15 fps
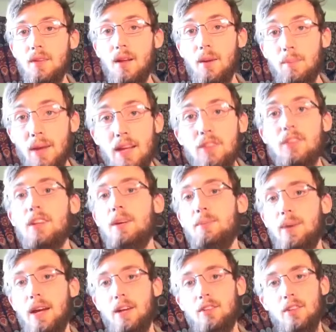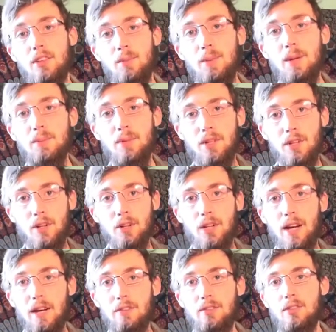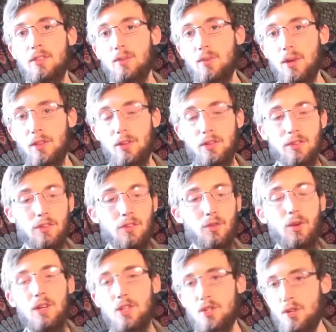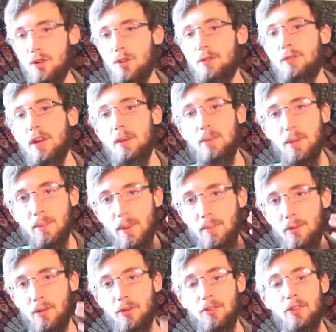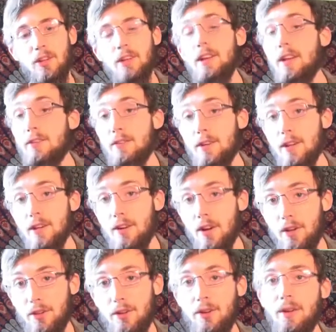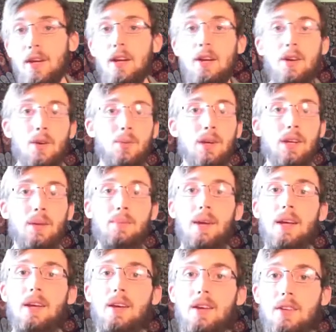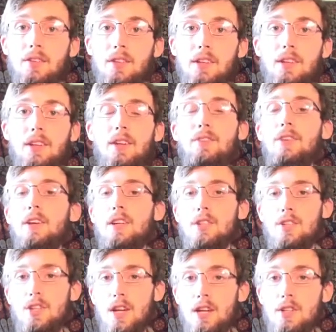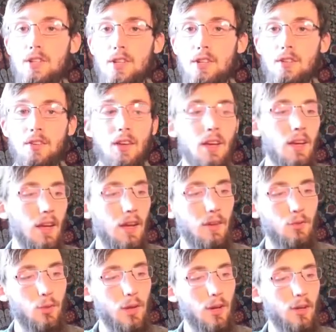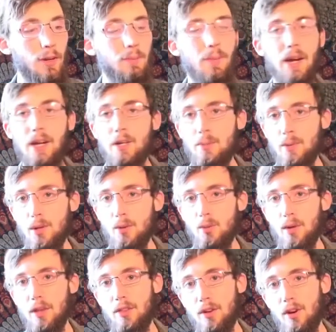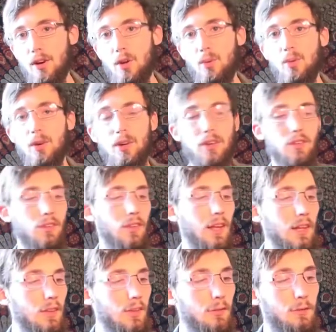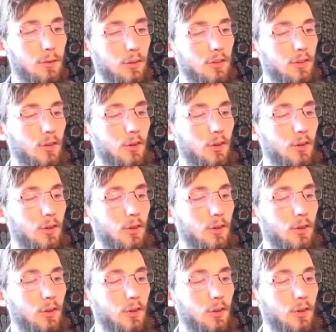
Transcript: amazing impacts on the people in our lives, whether it's a stranger or a family member or a significant other. we can make significant changes if we are impeccable with our word. So that's the first